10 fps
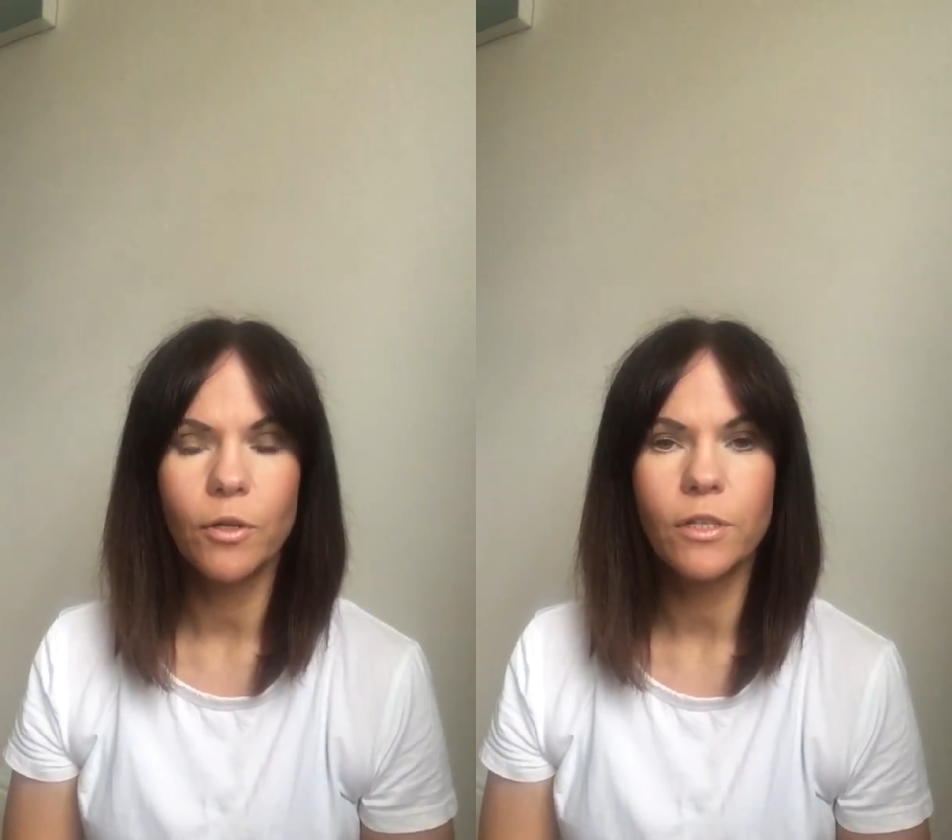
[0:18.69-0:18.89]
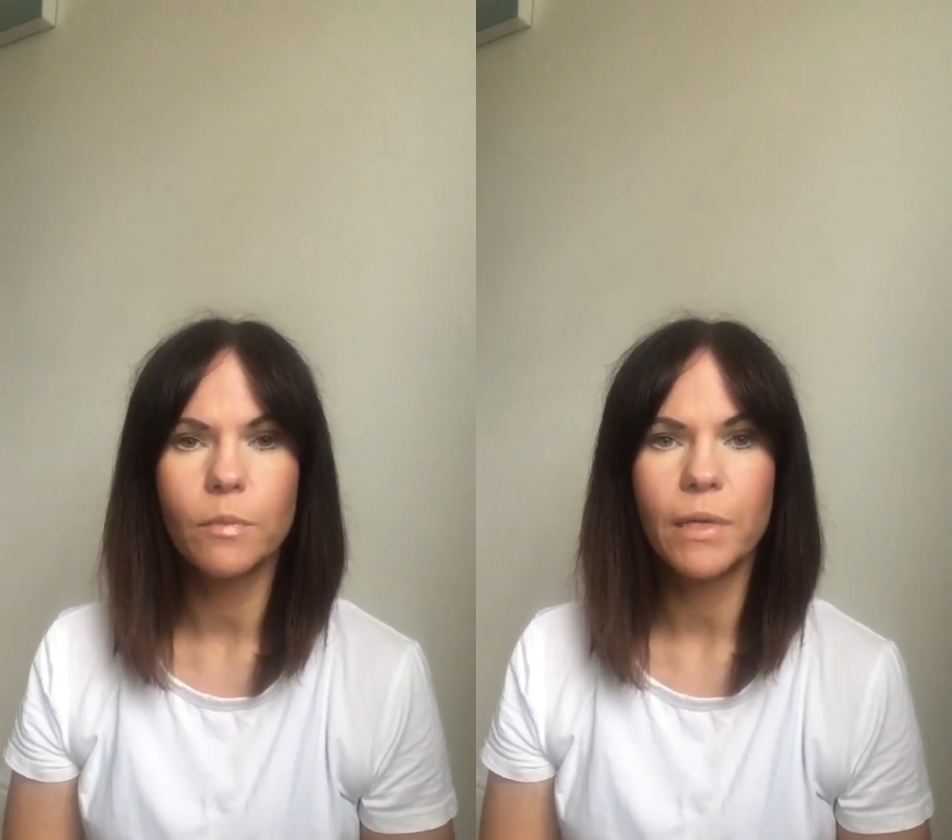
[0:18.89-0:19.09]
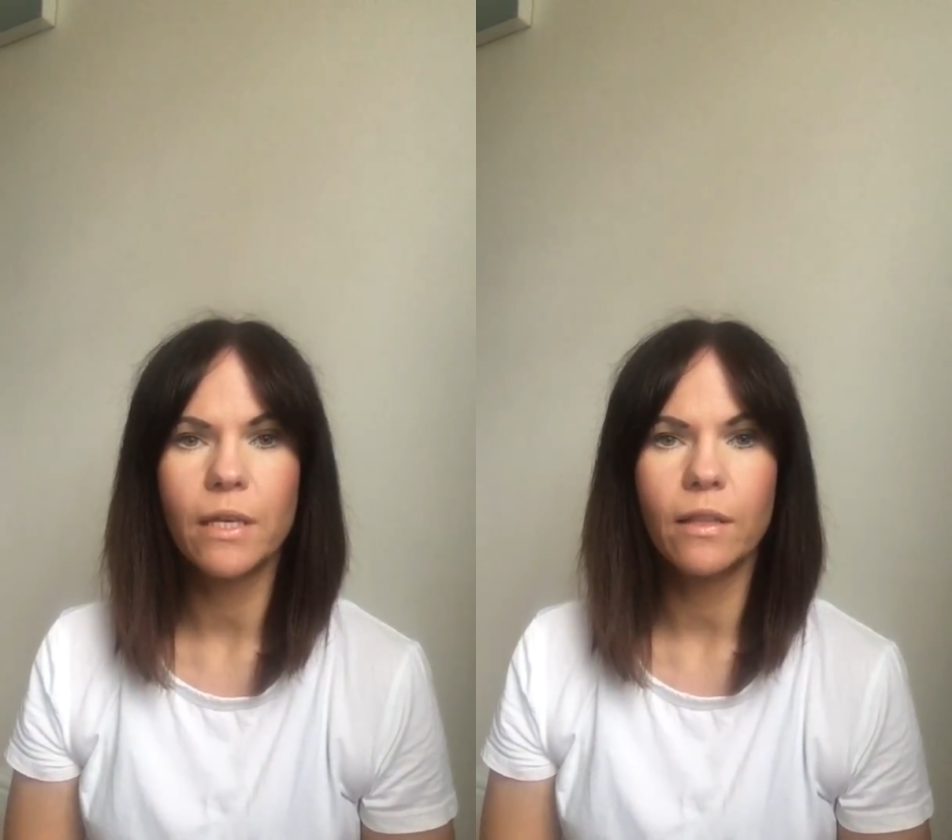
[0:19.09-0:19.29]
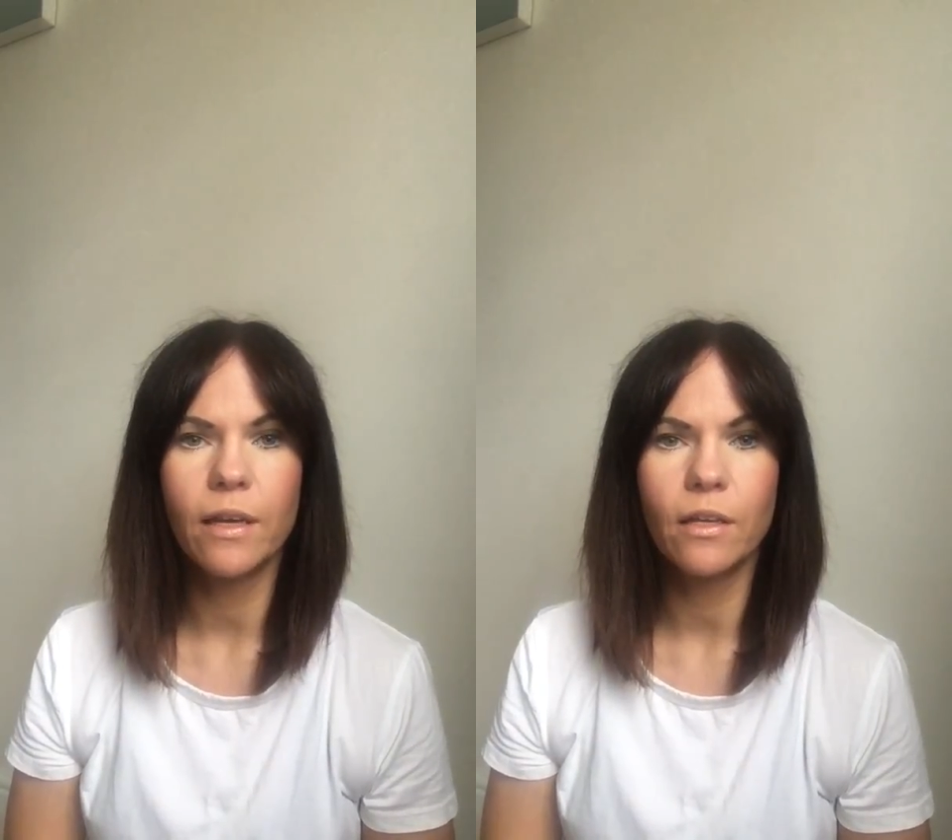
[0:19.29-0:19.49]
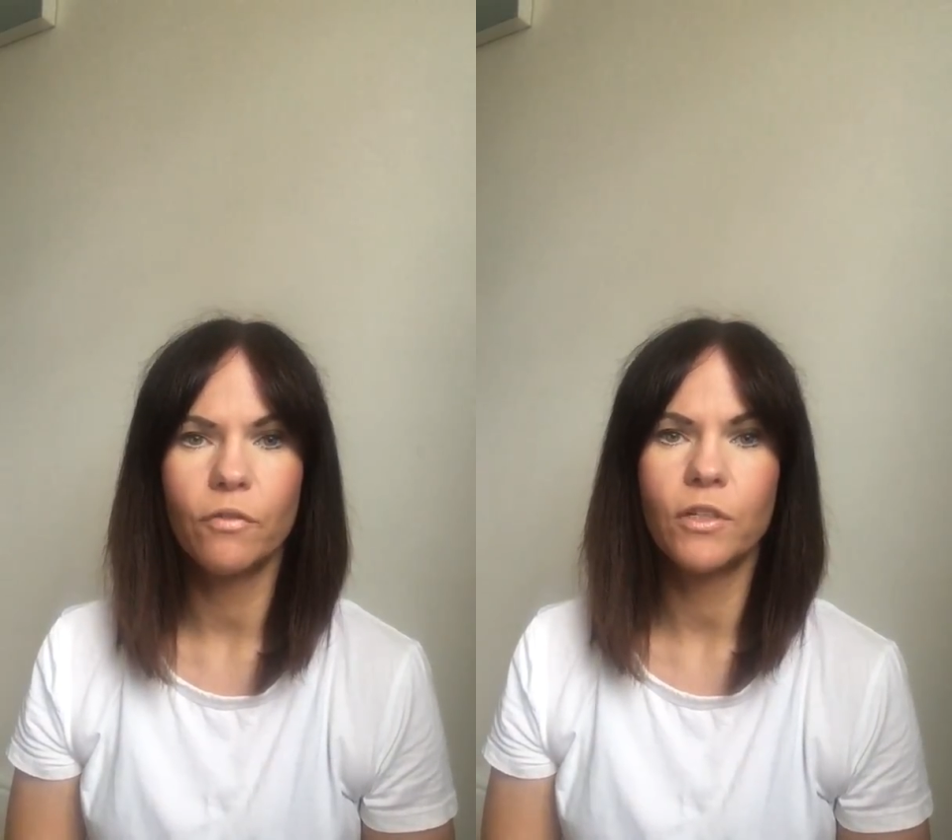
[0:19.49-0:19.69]
going to speak at the
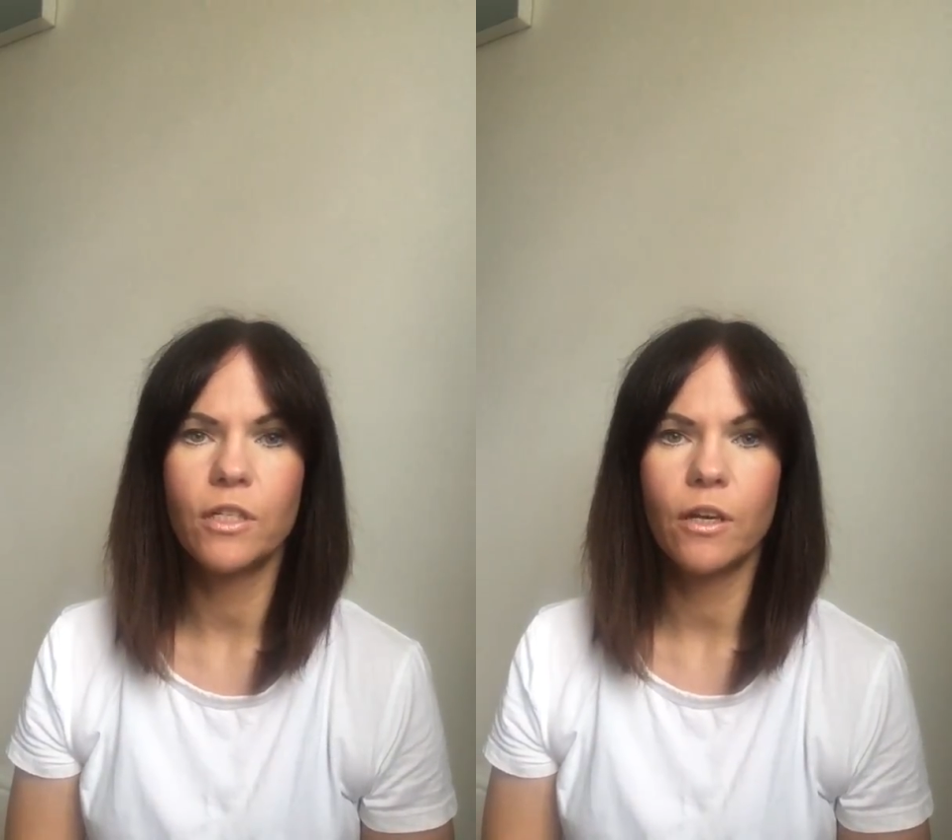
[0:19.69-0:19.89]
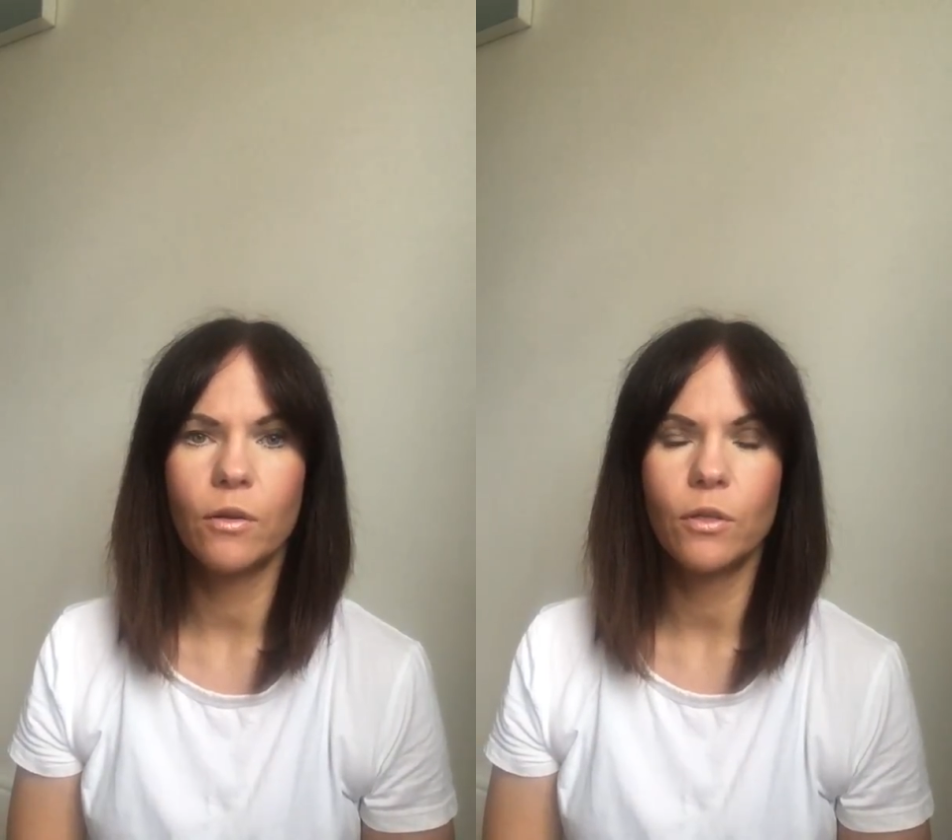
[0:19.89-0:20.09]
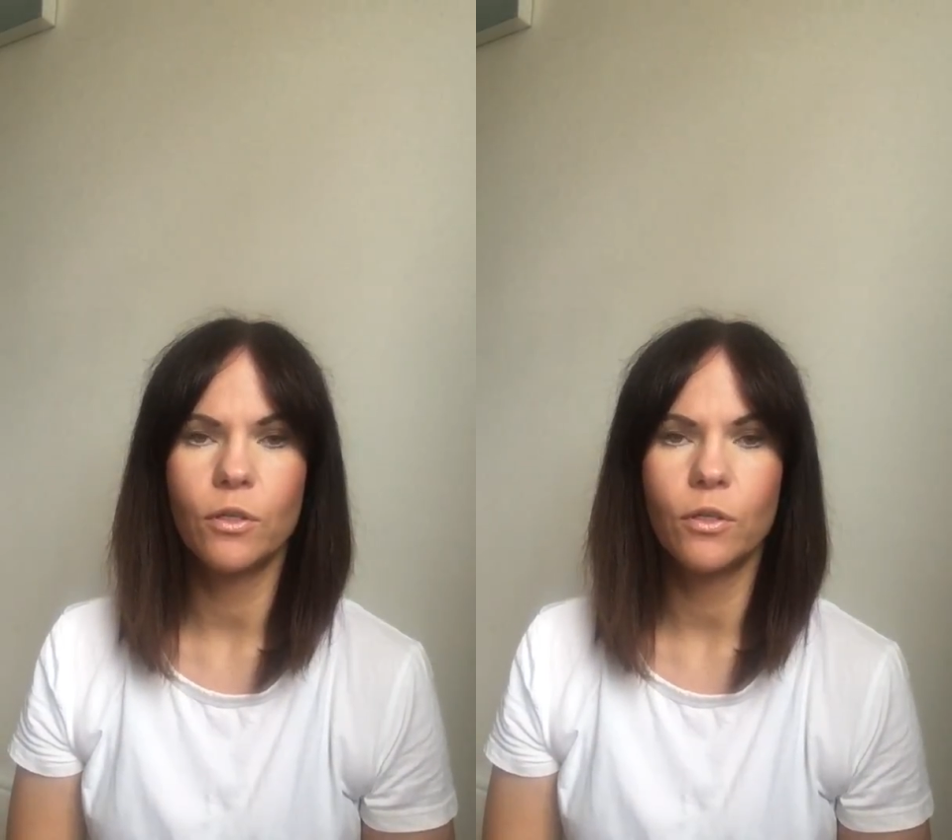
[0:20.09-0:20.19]
end of the video,